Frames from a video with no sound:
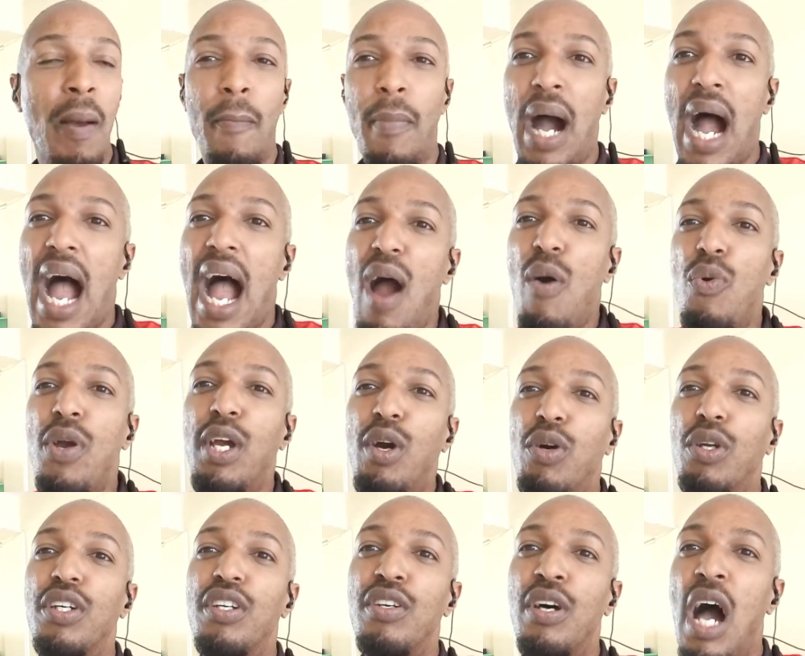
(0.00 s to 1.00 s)
But how
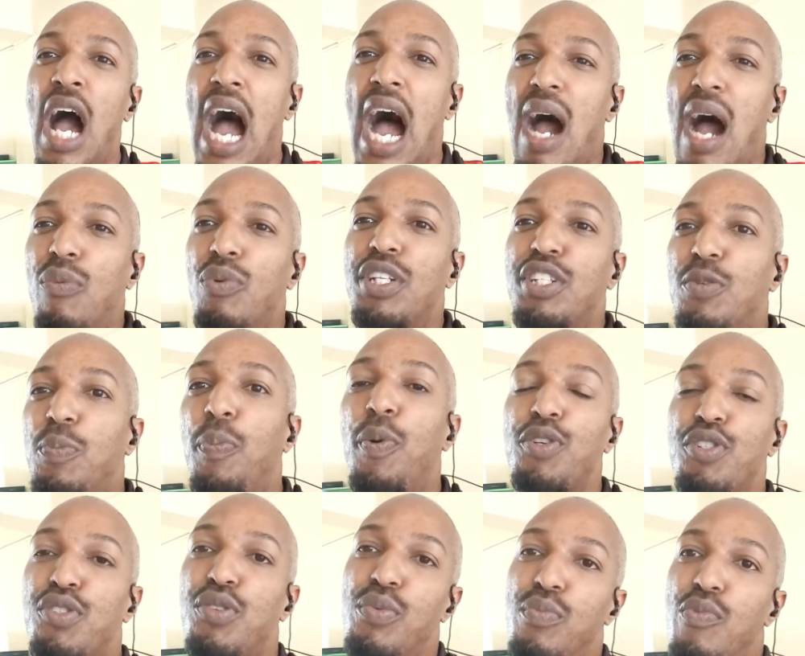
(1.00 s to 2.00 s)
are we
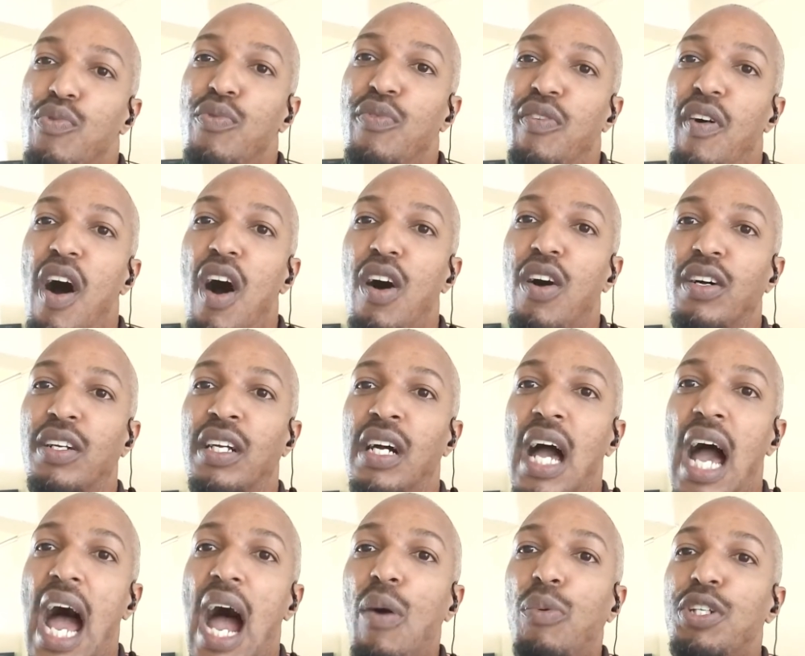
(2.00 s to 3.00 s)
supposed to move on?
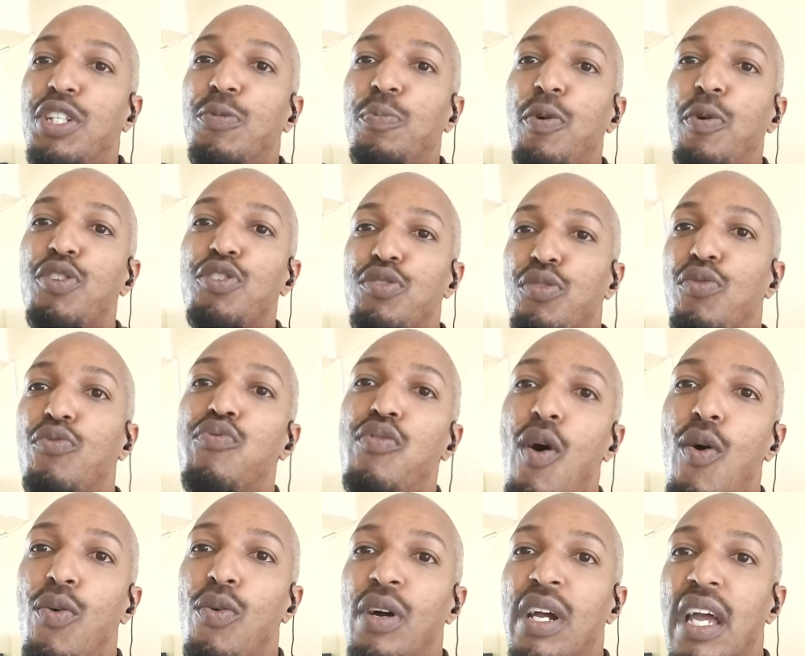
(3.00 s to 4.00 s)
How are we supposed to
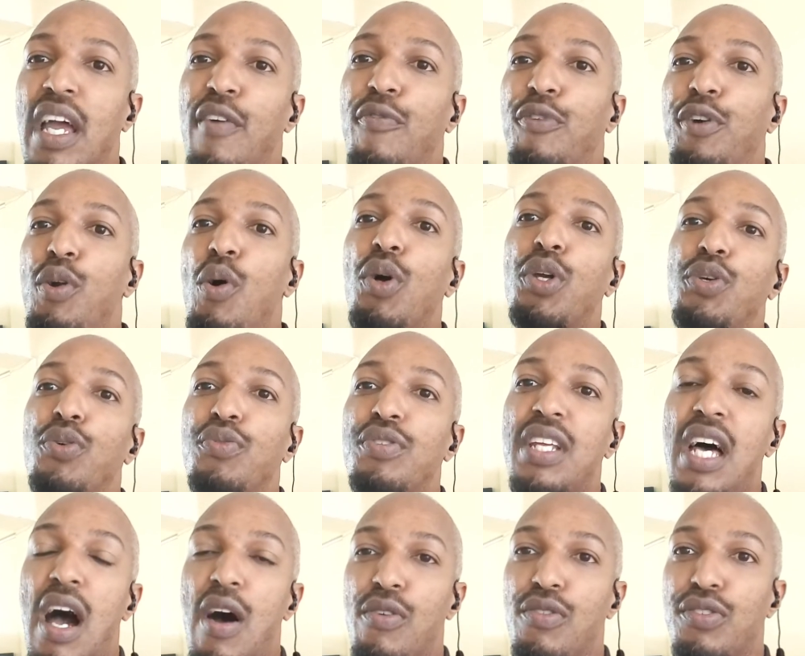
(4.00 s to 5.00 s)
grow if we don't
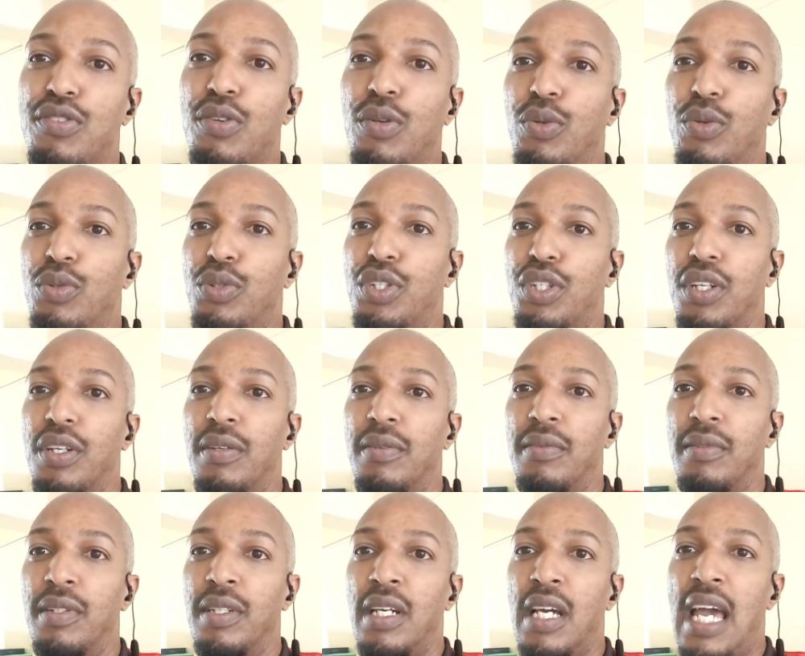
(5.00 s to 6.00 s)
use our own solution?
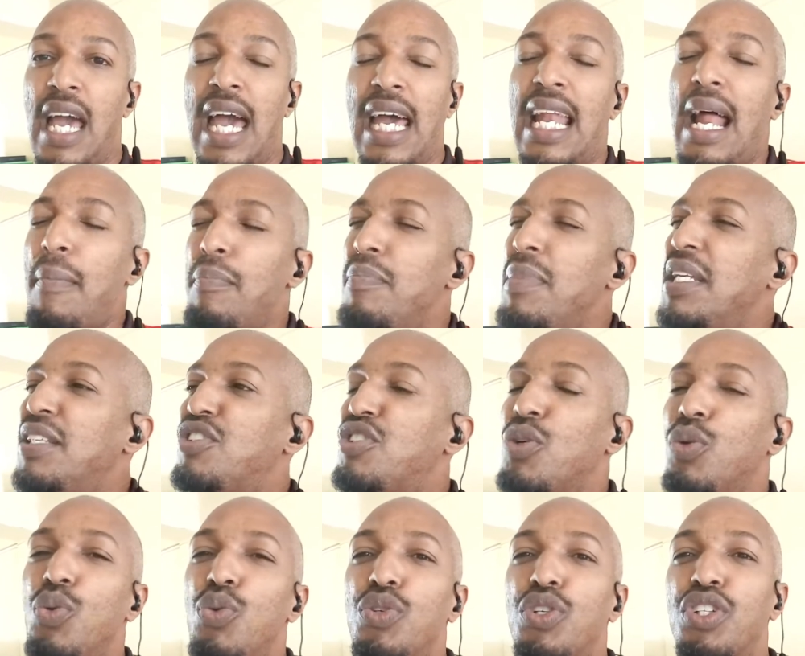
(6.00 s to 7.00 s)
And I meet
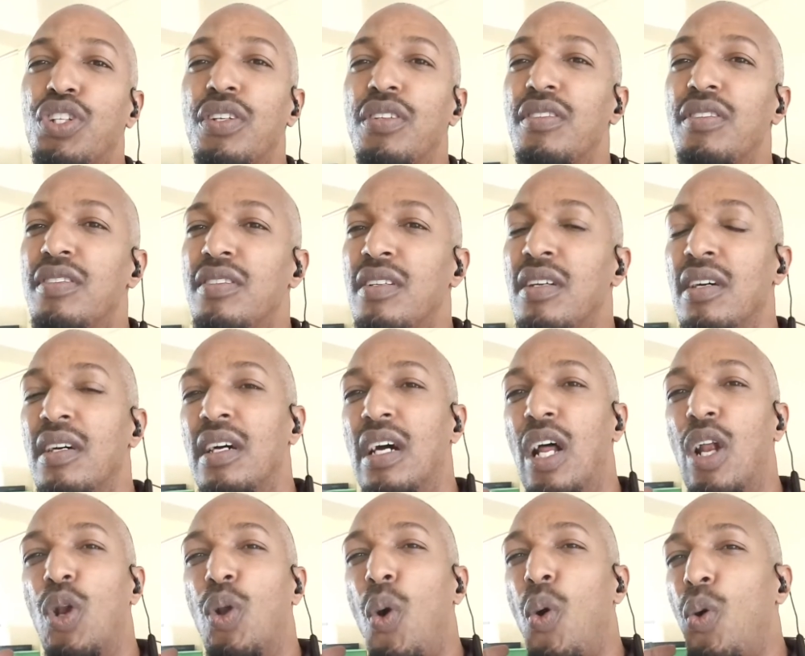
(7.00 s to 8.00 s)
solutions,
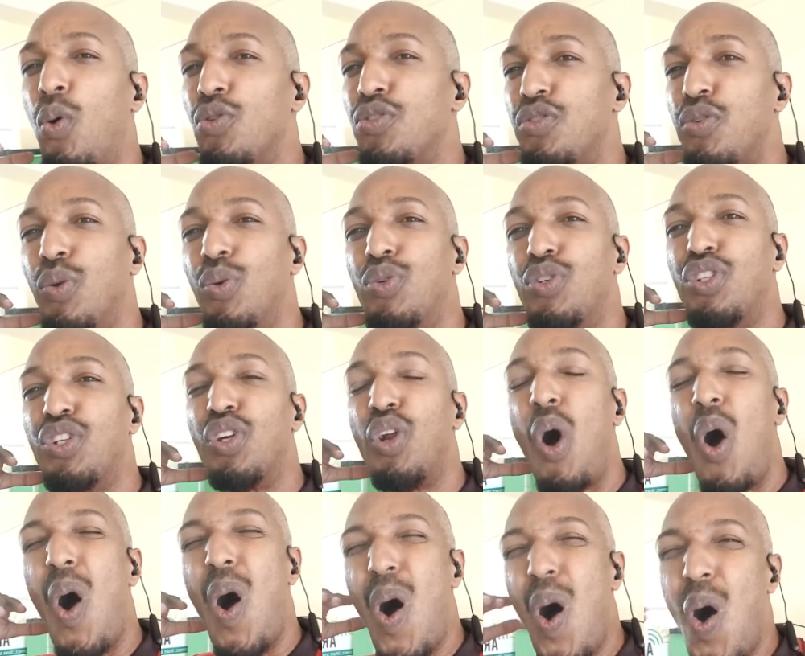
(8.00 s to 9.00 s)
local solutions,
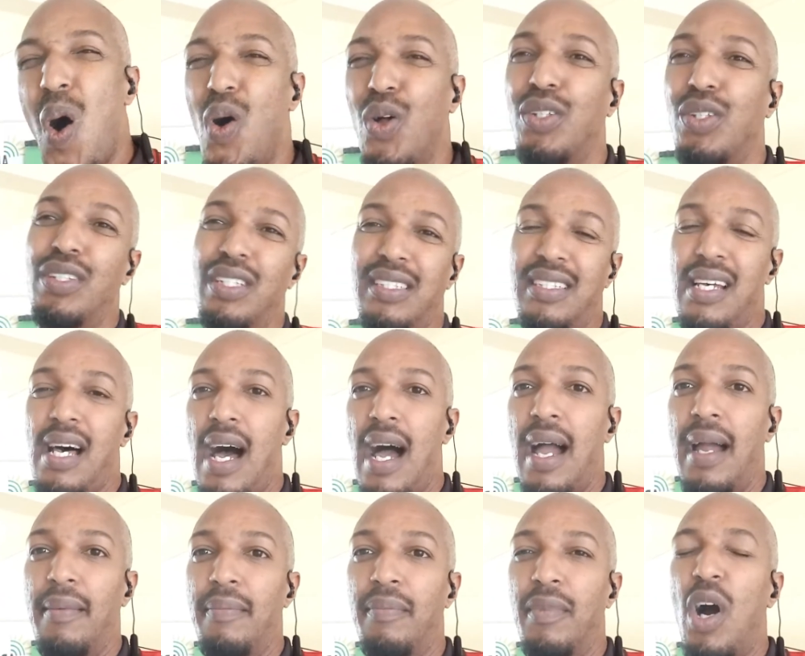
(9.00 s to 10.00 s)
all the
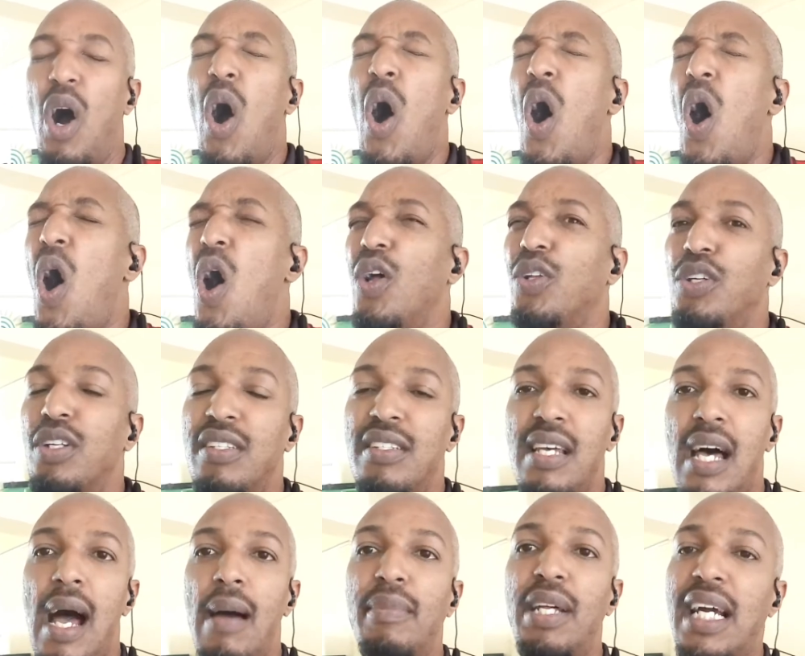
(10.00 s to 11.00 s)
time
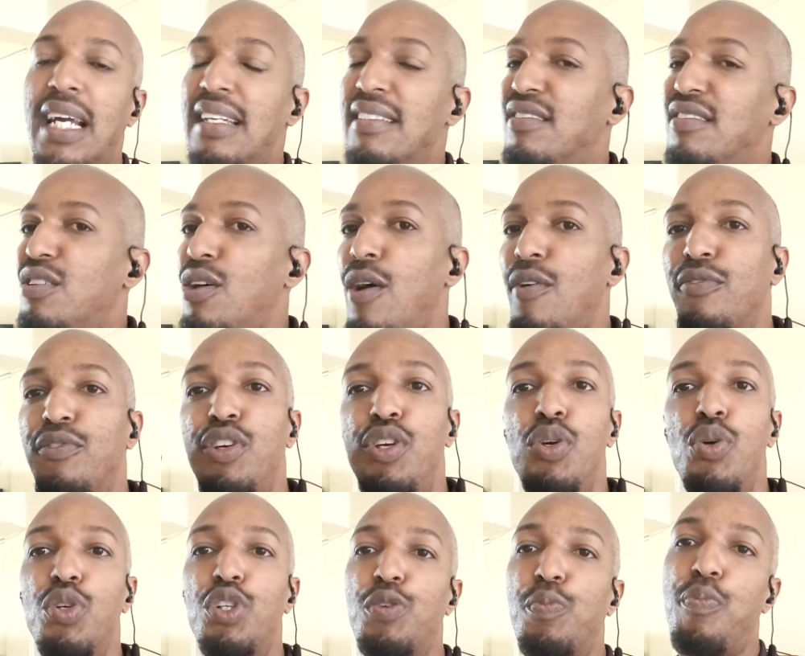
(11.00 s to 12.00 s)
that can solve
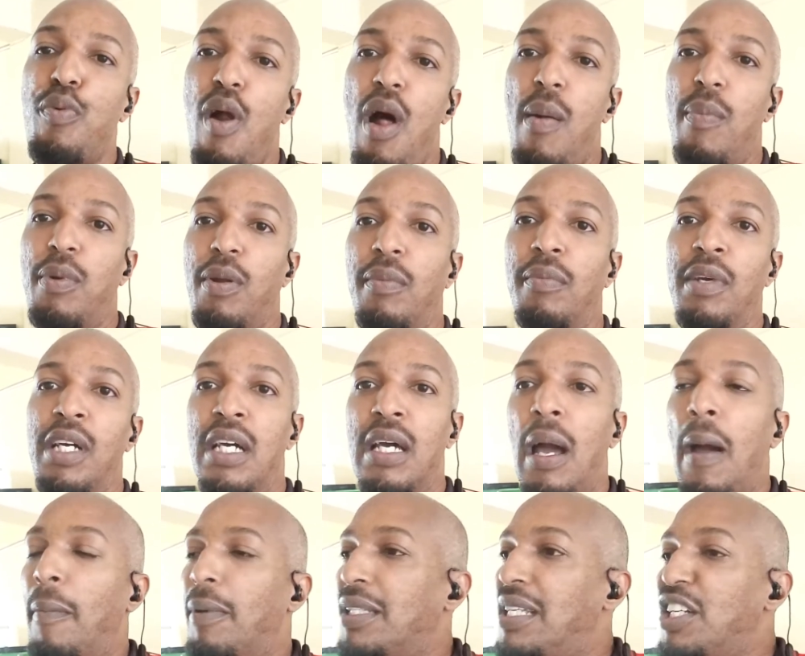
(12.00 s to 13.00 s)
huge problems,
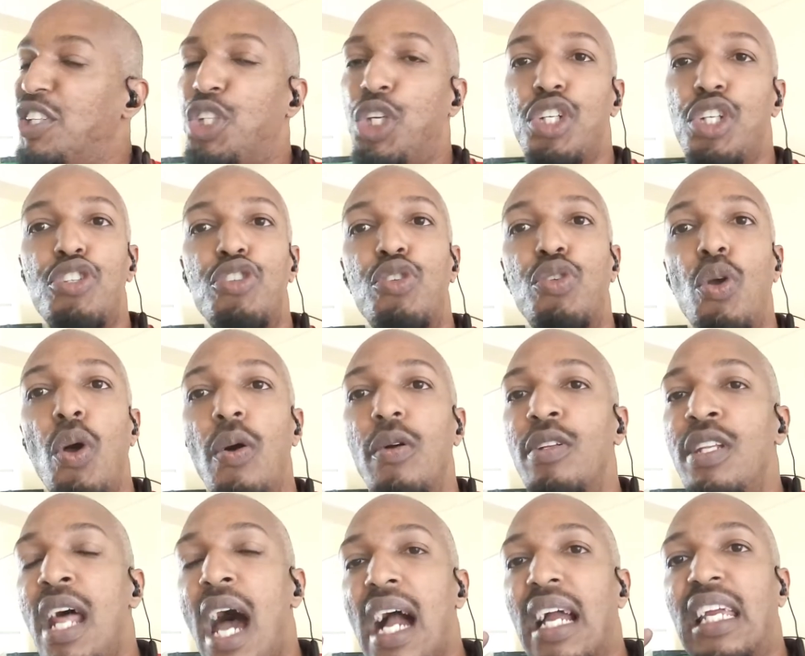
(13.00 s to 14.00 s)
but they're just
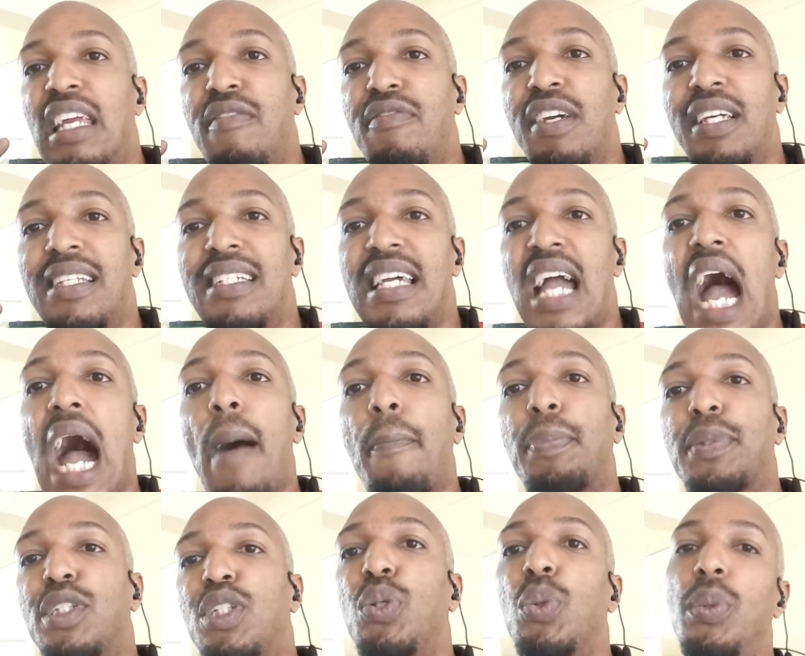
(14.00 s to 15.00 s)
not giving the
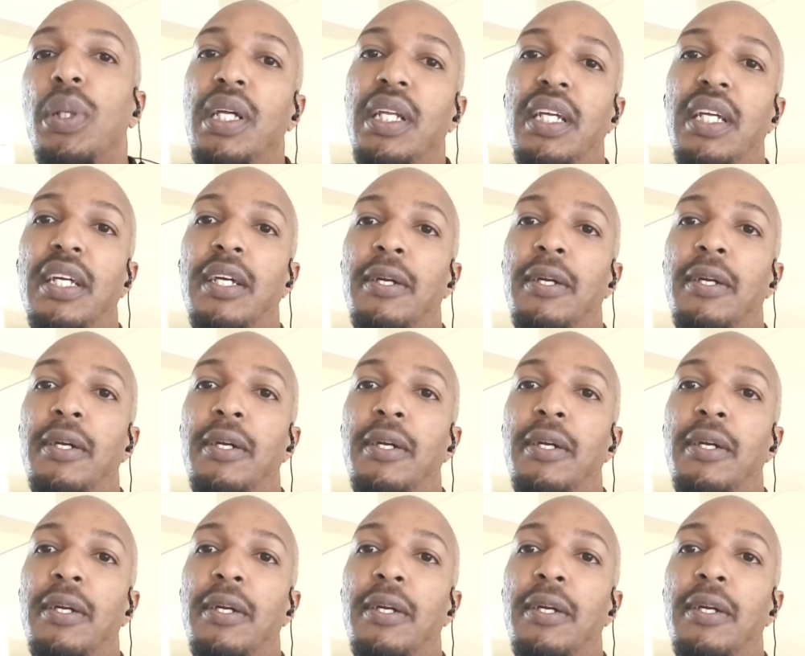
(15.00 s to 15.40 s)
opportunity